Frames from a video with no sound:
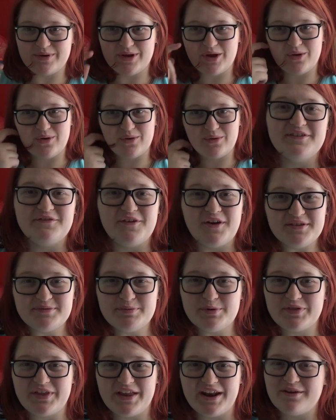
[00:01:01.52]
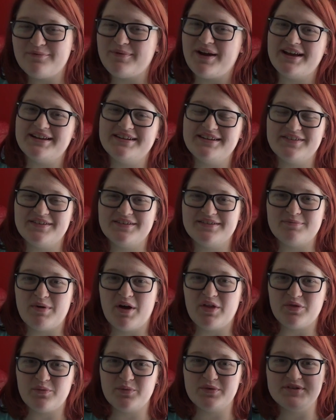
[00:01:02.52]
we go. The first book that I read this
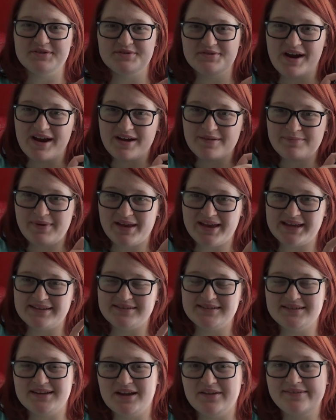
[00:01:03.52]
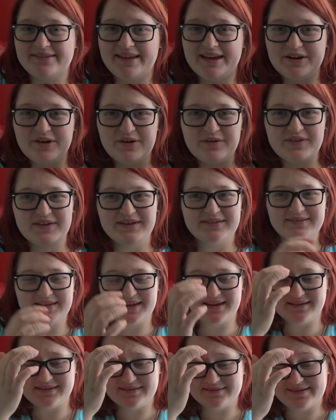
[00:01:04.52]
month was Drowned by Esther Del Sano. This
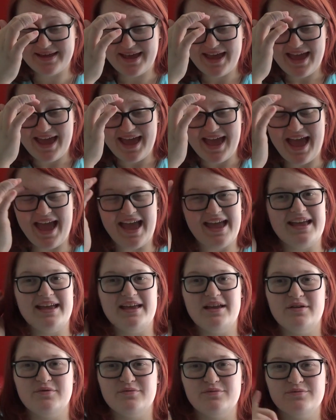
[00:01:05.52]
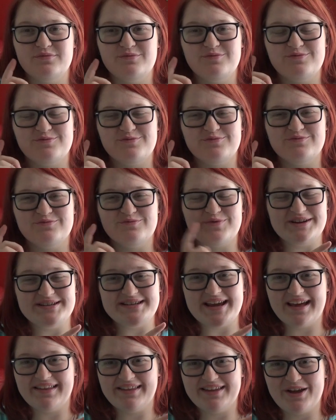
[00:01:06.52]
is a
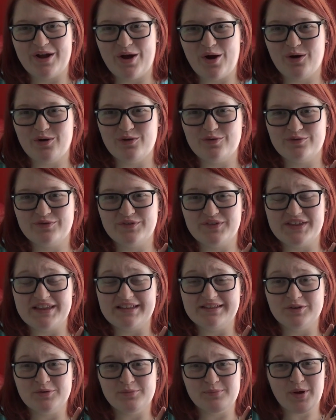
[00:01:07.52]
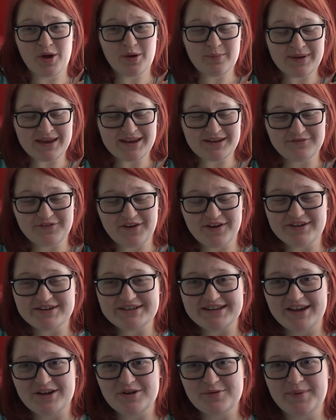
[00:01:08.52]
retelling of The Little Mermaid fairy
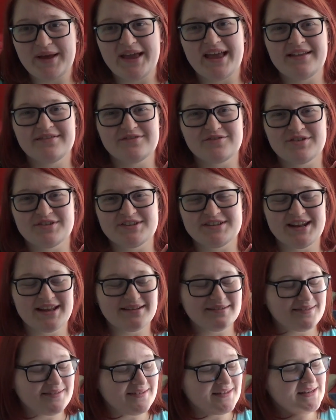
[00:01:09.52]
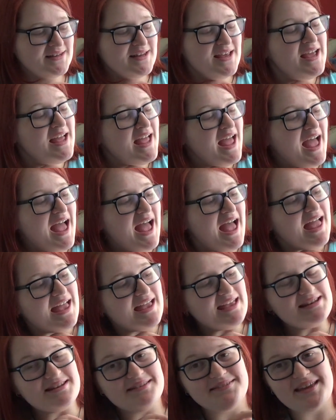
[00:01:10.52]
tale by Hans Christian Andersen.
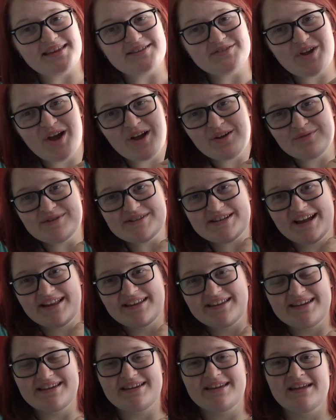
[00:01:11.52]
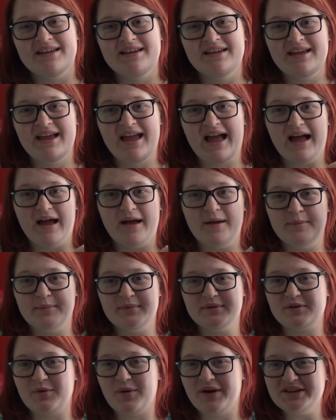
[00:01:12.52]
It is a dark retelling.
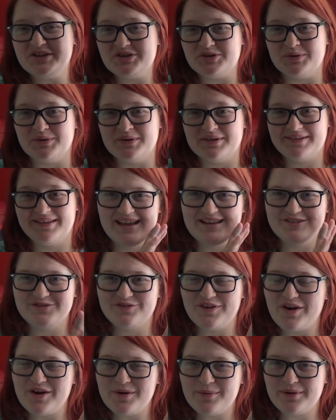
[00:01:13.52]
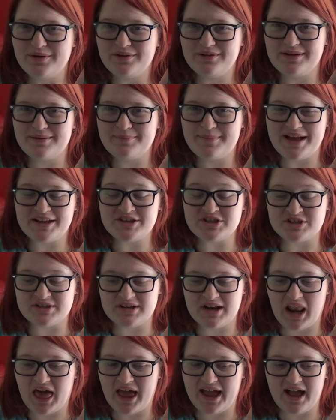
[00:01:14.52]
It's quite short. It's very well imagined.
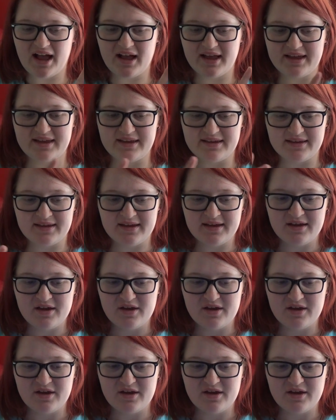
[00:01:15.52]
Like, I